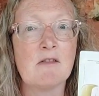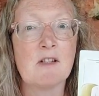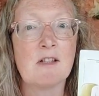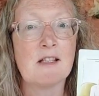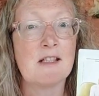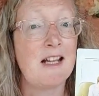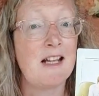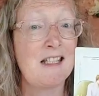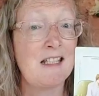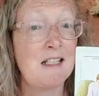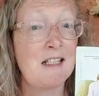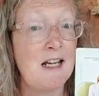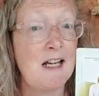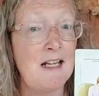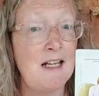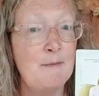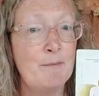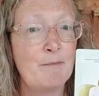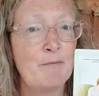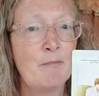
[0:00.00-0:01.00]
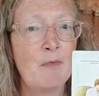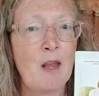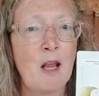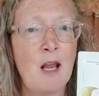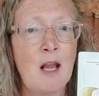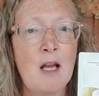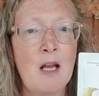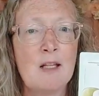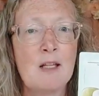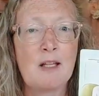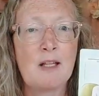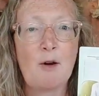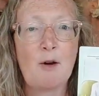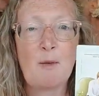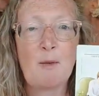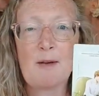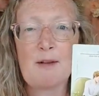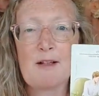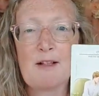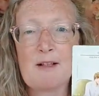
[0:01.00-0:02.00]
Saturday. So
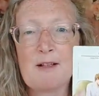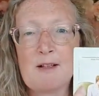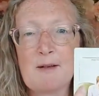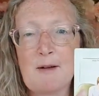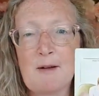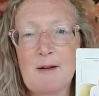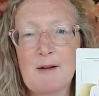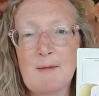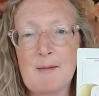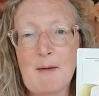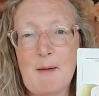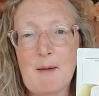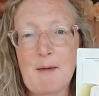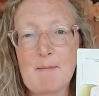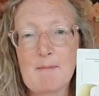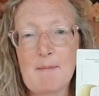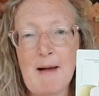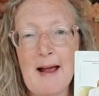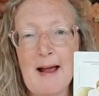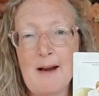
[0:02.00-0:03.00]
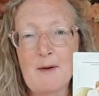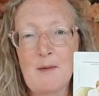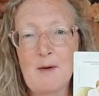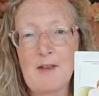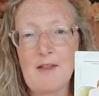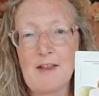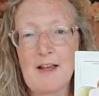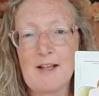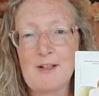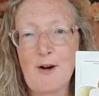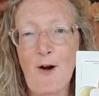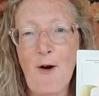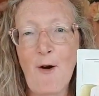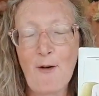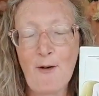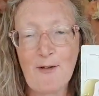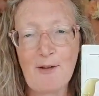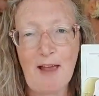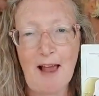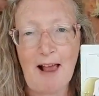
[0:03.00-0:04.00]
with it's a man with their
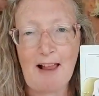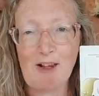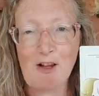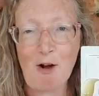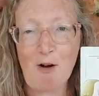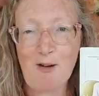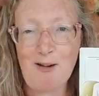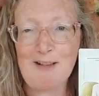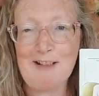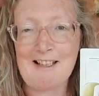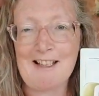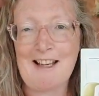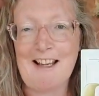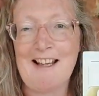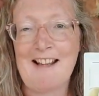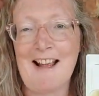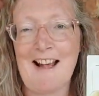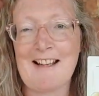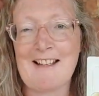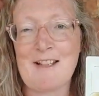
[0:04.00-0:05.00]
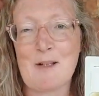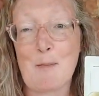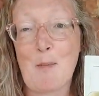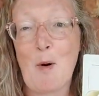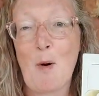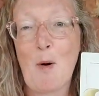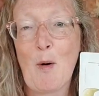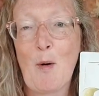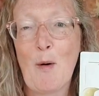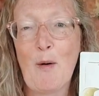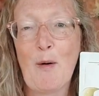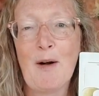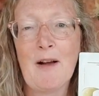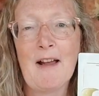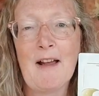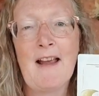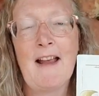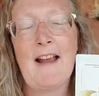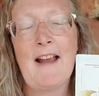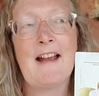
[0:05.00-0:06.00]
dog, that loyalty, that support.
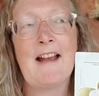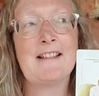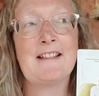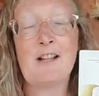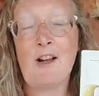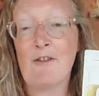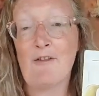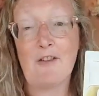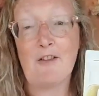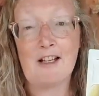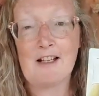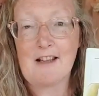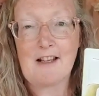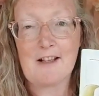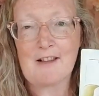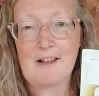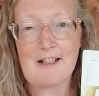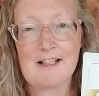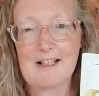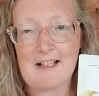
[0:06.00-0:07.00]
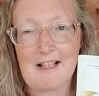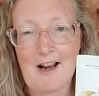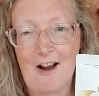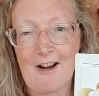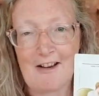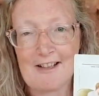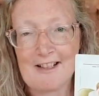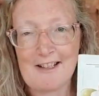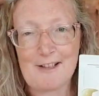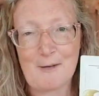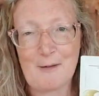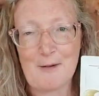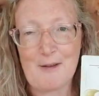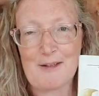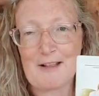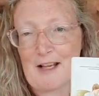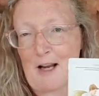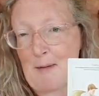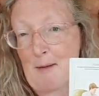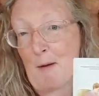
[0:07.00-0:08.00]
It's so funny that this card is the one
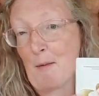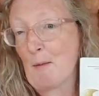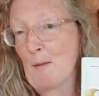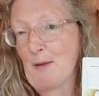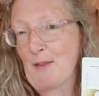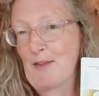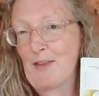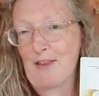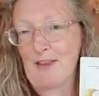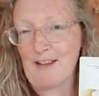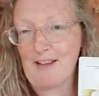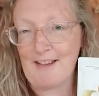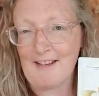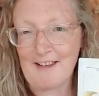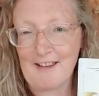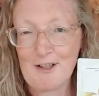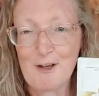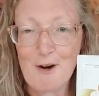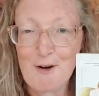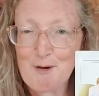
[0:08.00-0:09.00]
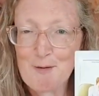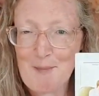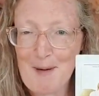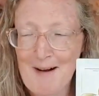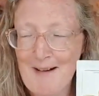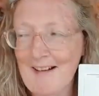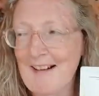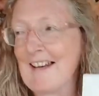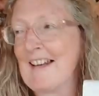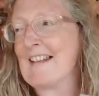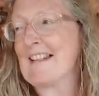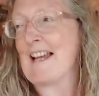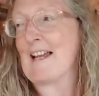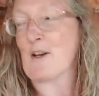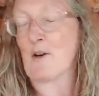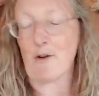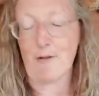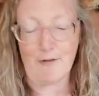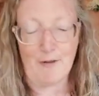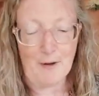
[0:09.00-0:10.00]
that's come up with the dog barking its head
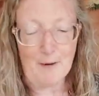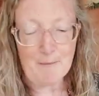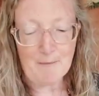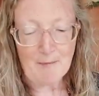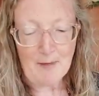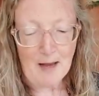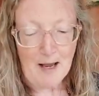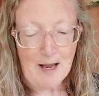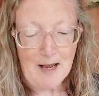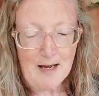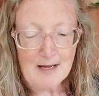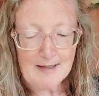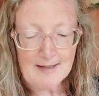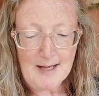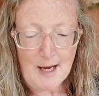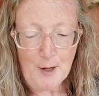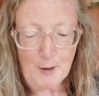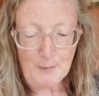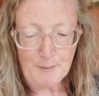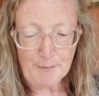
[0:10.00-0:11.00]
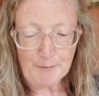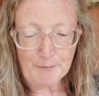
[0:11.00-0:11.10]
off. So